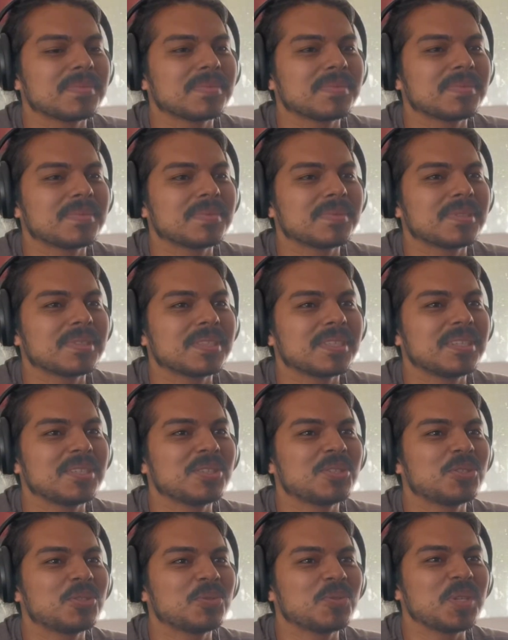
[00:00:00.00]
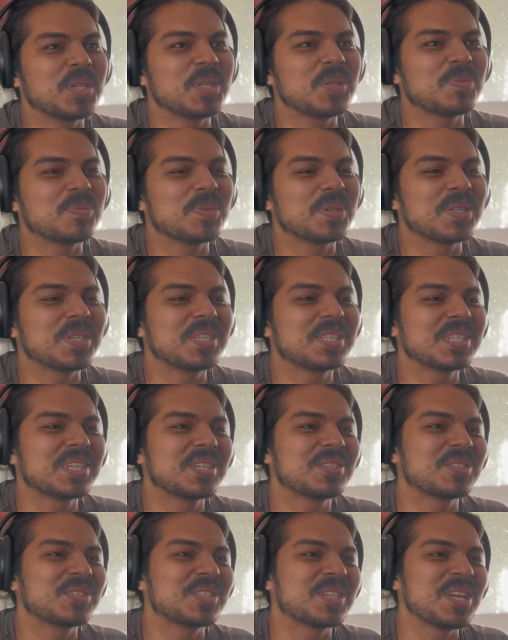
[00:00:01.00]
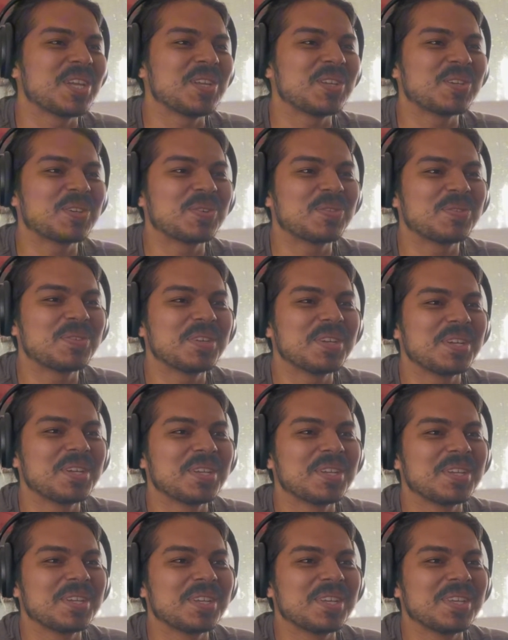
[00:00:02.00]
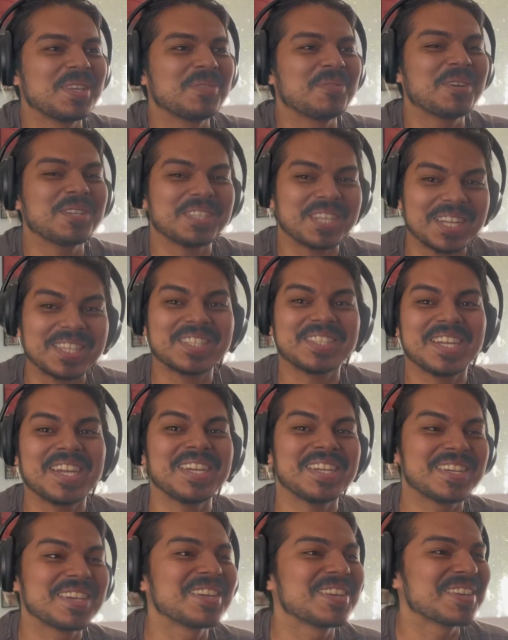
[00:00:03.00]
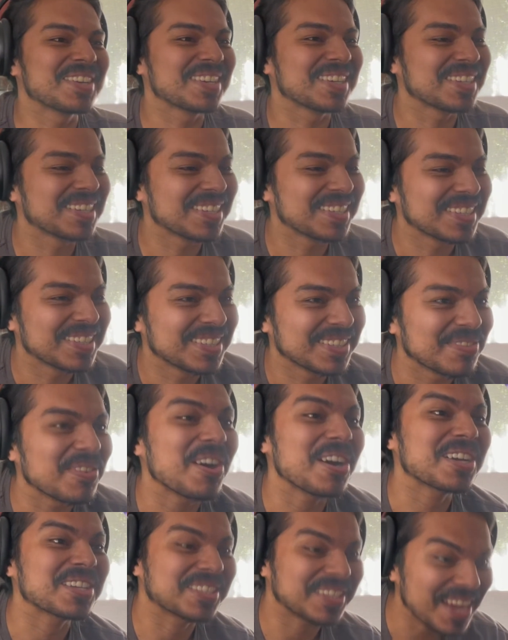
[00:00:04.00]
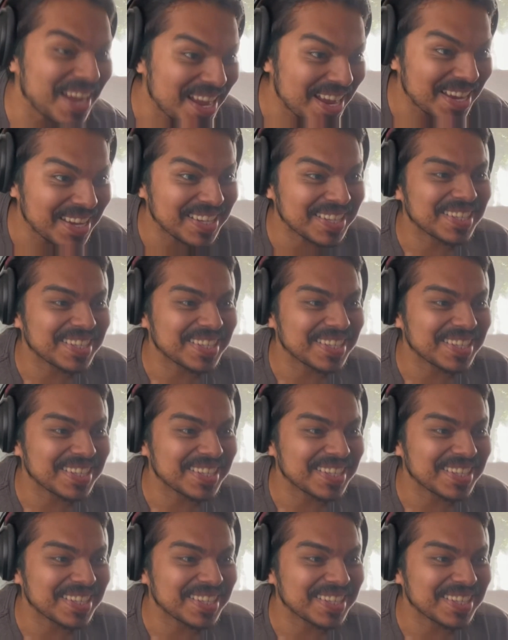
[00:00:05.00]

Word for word: but he's It is sweet, but he's not understanding of what oh, that's thinking. Roxanne! Be